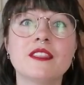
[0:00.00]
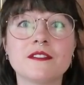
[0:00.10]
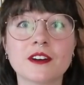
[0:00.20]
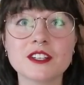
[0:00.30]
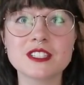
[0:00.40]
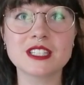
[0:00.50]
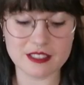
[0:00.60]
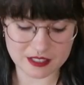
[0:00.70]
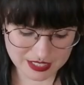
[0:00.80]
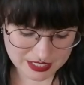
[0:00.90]
The first
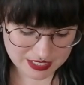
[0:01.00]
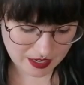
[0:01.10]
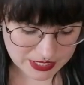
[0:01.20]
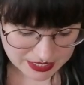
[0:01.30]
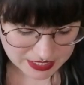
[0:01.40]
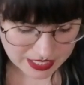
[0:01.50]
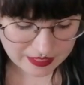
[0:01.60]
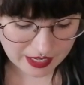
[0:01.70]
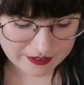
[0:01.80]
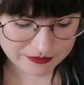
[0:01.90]
test knit
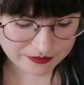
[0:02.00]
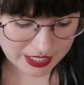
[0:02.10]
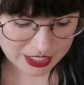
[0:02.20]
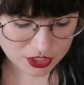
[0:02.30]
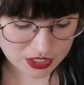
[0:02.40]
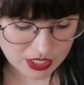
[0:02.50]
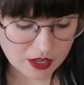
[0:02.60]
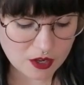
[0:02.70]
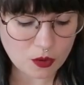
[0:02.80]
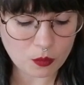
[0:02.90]
that I finished
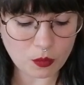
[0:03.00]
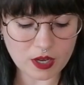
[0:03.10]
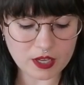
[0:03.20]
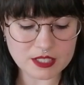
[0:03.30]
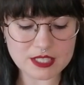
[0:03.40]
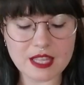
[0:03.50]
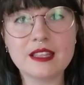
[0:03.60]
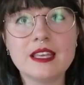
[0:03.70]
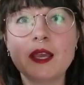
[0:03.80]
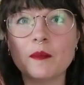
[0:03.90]
was
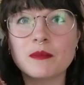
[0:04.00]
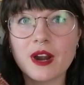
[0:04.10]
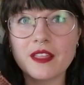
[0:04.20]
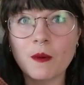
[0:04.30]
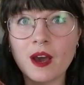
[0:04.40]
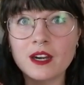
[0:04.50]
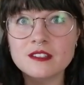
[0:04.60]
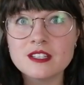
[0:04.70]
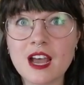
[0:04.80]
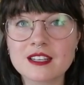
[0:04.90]
the
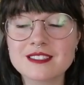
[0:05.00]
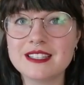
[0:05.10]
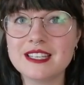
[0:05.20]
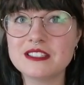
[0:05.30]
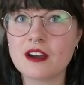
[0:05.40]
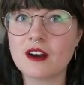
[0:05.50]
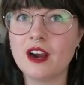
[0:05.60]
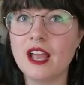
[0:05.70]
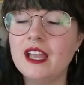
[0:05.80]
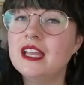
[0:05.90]
Breathwater socks. These
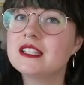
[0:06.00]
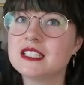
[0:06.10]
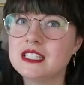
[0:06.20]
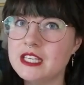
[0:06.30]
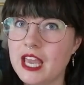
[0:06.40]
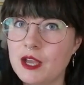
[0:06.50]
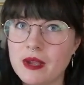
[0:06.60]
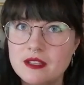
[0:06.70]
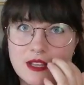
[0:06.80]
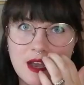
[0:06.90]
are a, it's a DK
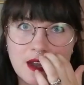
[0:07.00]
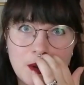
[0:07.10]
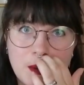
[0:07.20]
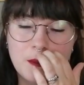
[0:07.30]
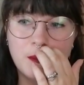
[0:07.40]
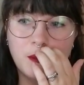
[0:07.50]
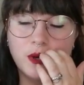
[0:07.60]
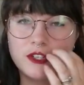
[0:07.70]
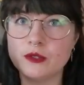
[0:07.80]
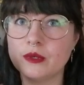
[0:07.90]
weight sock,
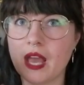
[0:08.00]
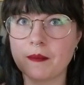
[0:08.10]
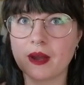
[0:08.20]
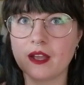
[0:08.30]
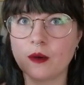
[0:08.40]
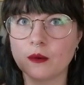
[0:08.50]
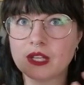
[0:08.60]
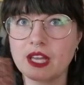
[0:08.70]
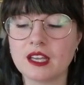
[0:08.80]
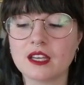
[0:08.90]
which you get by
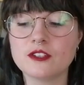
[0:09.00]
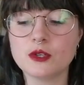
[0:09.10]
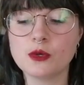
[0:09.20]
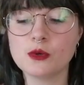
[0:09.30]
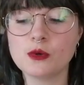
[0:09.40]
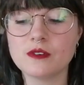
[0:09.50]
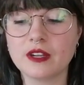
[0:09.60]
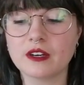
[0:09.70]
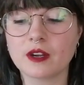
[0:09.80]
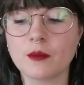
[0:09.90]
holding two
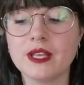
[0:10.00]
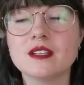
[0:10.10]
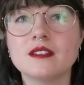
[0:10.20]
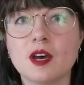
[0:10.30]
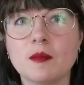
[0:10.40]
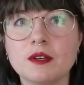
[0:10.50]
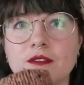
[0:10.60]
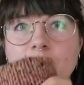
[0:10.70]
fingering weights double